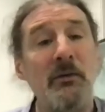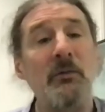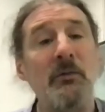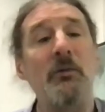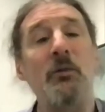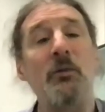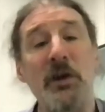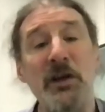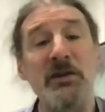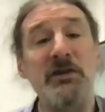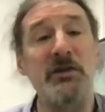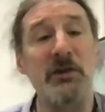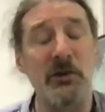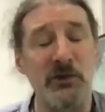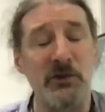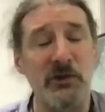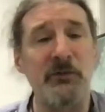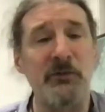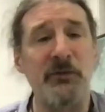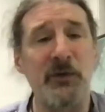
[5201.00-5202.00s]

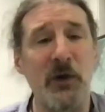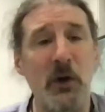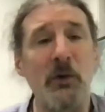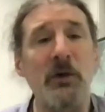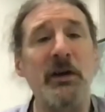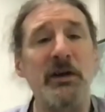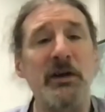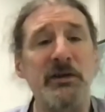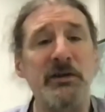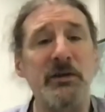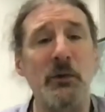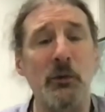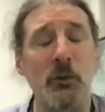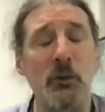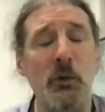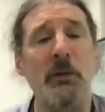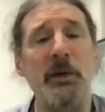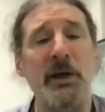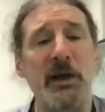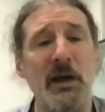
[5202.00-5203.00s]
research focus or
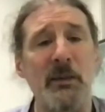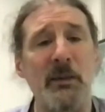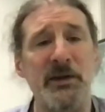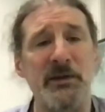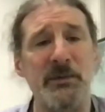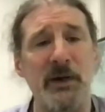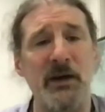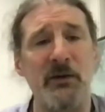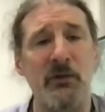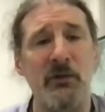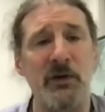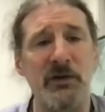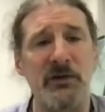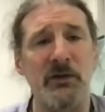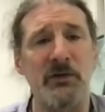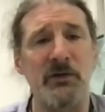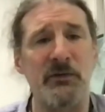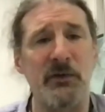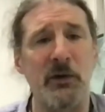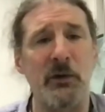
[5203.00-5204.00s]
will become his main
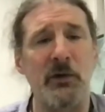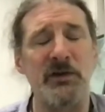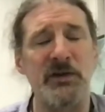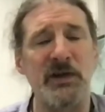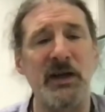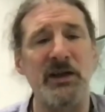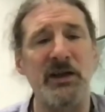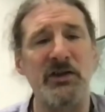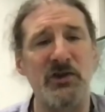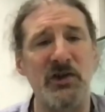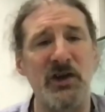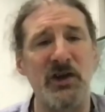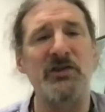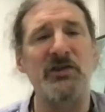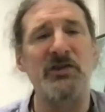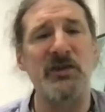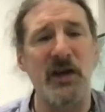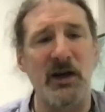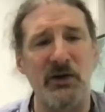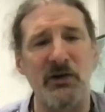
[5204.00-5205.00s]
research focus. And he's just
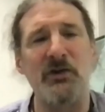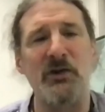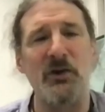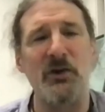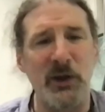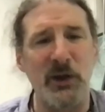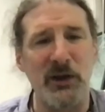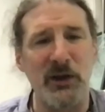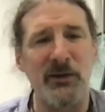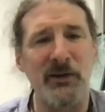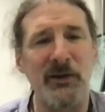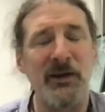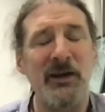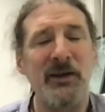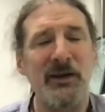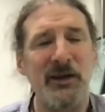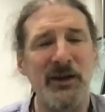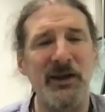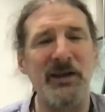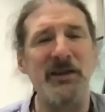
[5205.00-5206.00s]
started doing
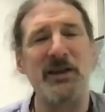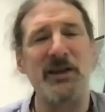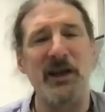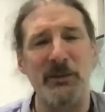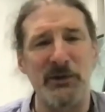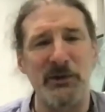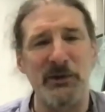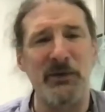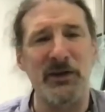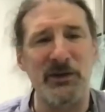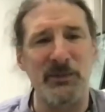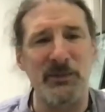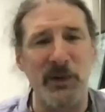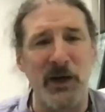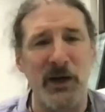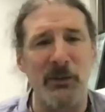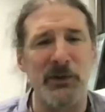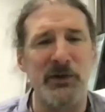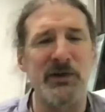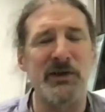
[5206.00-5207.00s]
these types of
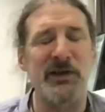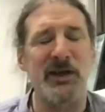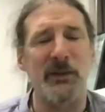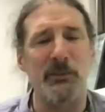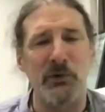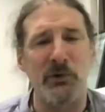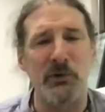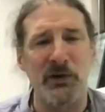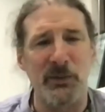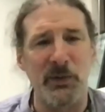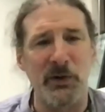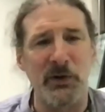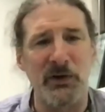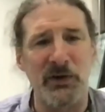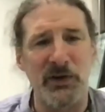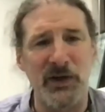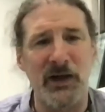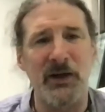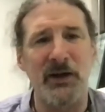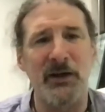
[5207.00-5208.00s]
experiments to get preliminary
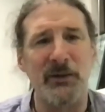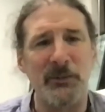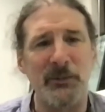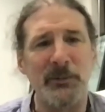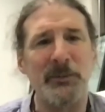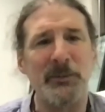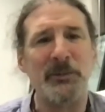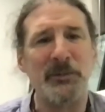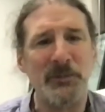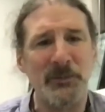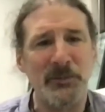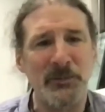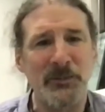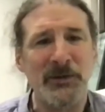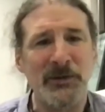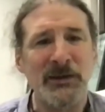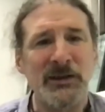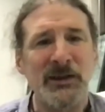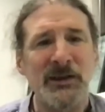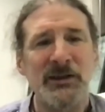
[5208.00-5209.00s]
data.
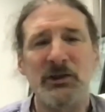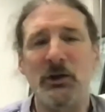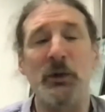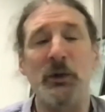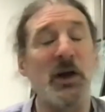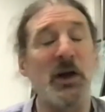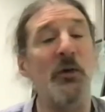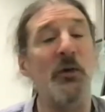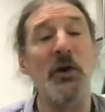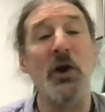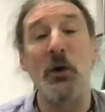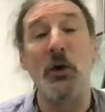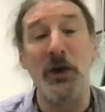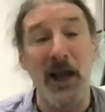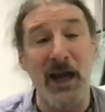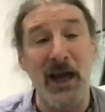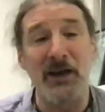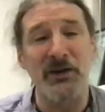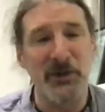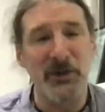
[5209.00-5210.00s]
So okay. we don't know
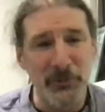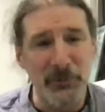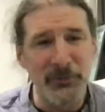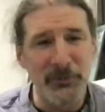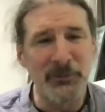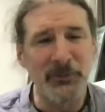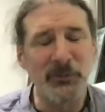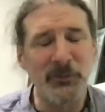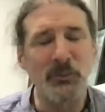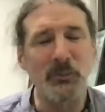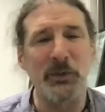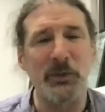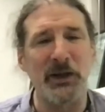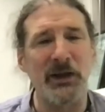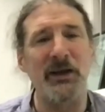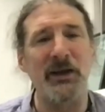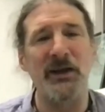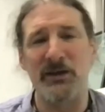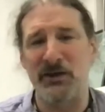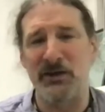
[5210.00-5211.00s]
yet, but
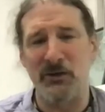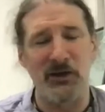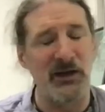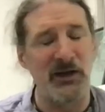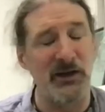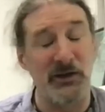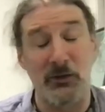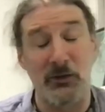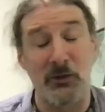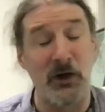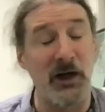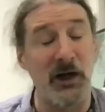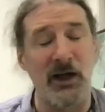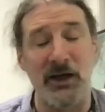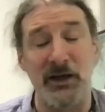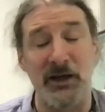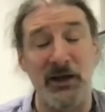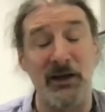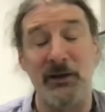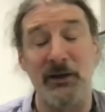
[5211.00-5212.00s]
it's a, it's a great
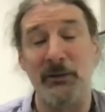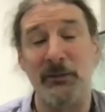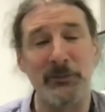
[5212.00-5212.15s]
idea.